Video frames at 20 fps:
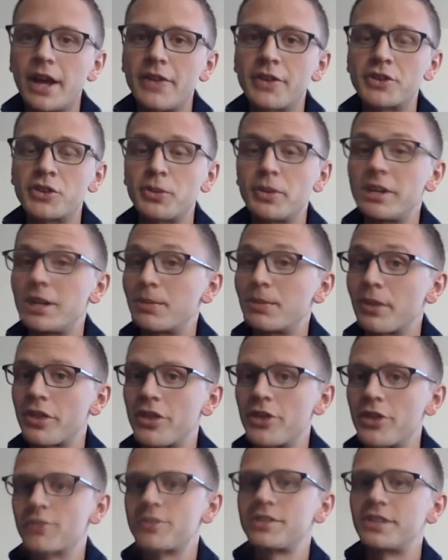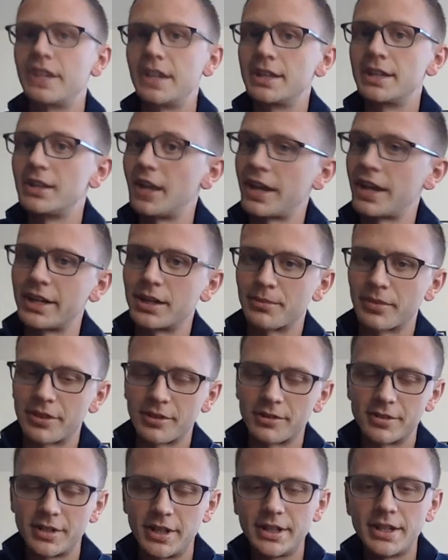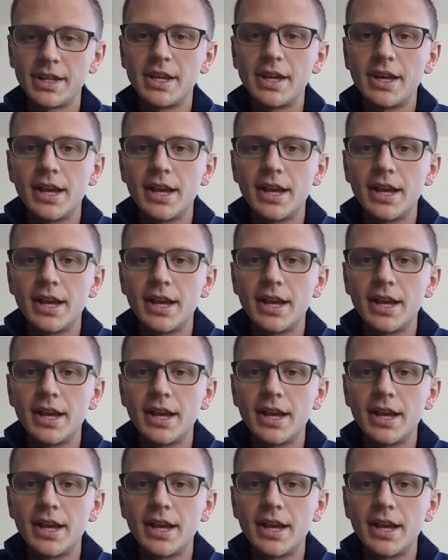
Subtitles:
This will be number 13, lucky number 13,